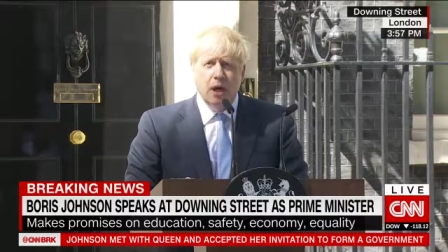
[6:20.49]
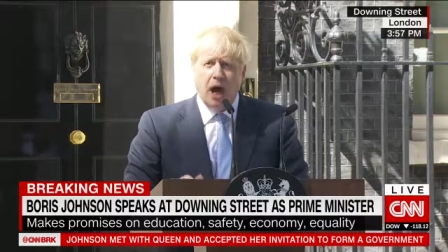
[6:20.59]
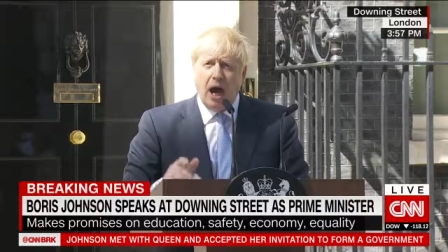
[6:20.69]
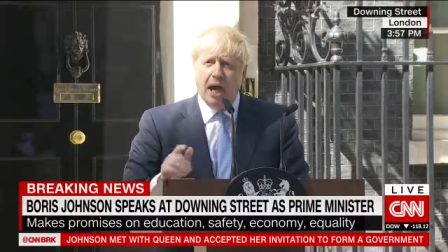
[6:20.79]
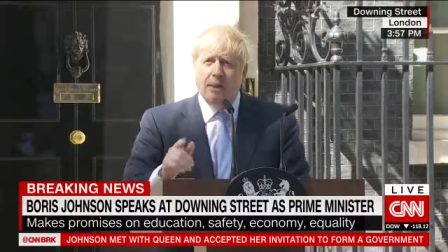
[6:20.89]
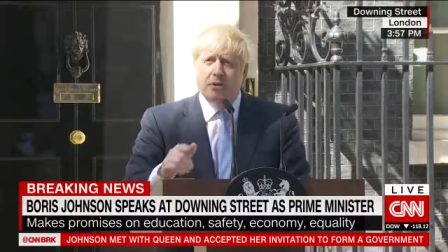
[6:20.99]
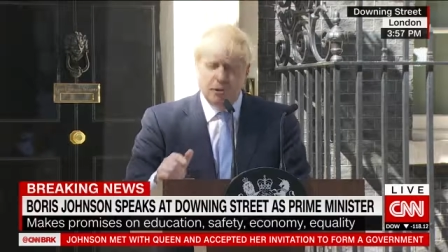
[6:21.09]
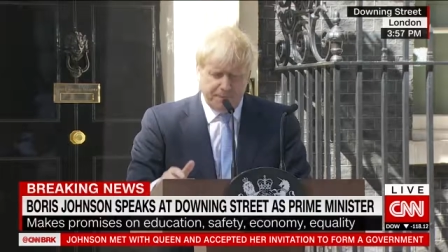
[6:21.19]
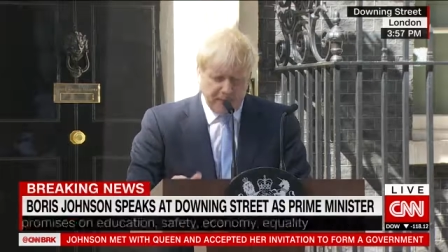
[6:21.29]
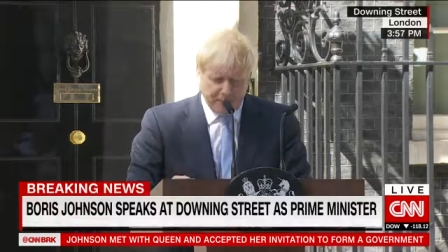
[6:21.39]
I am
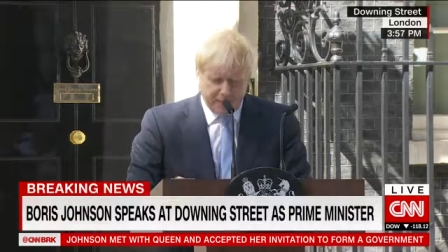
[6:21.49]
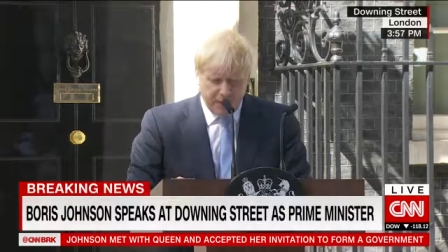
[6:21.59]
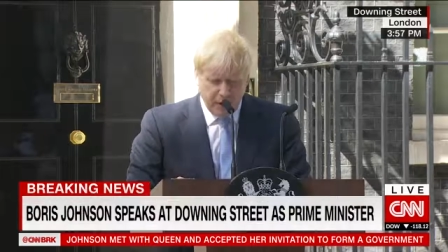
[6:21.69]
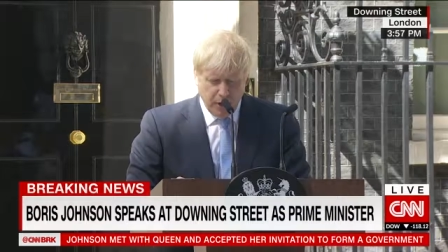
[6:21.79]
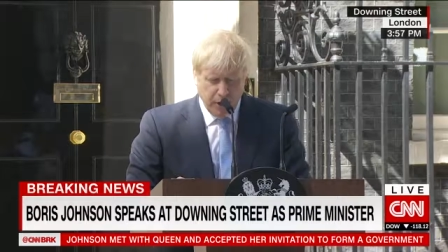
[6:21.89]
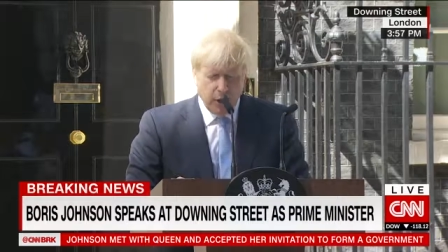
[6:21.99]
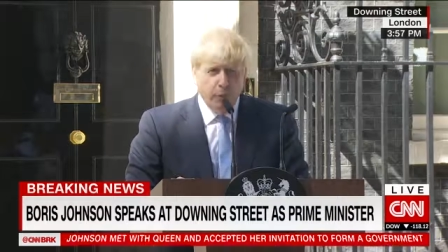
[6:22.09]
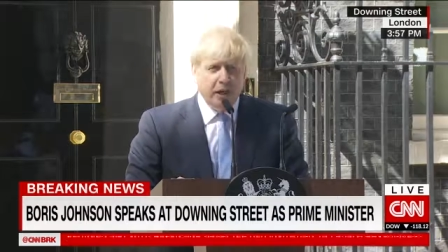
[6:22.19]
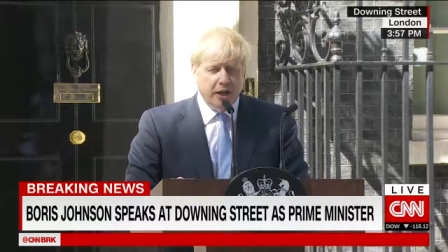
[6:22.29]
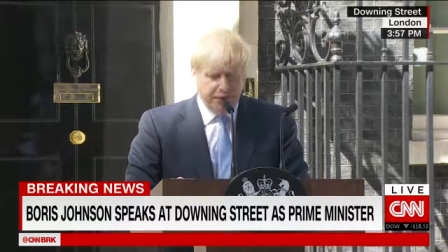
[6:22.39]
convinced
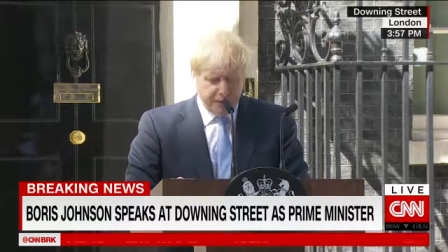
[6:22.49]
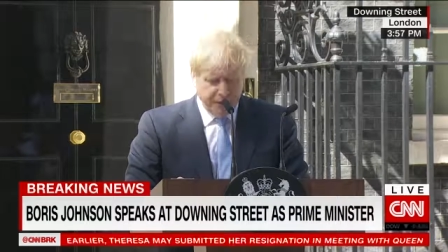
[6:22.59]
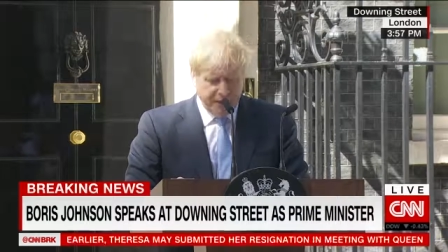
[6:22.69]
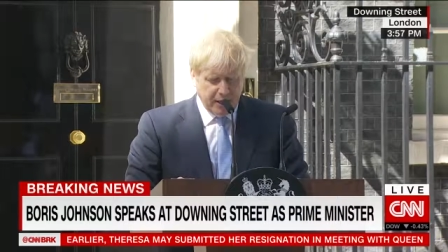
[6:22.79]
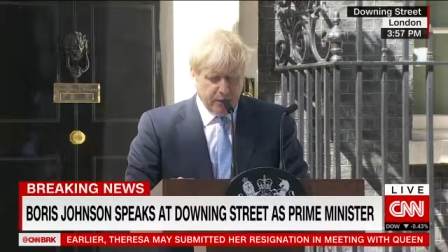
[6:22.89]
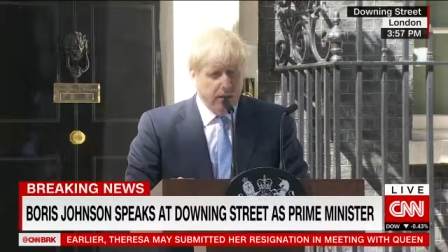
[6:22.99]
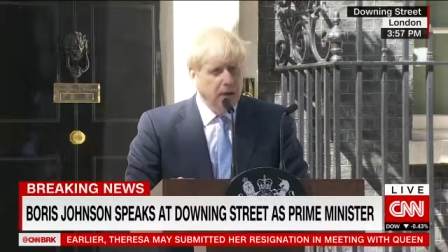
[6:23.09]
we can do a deal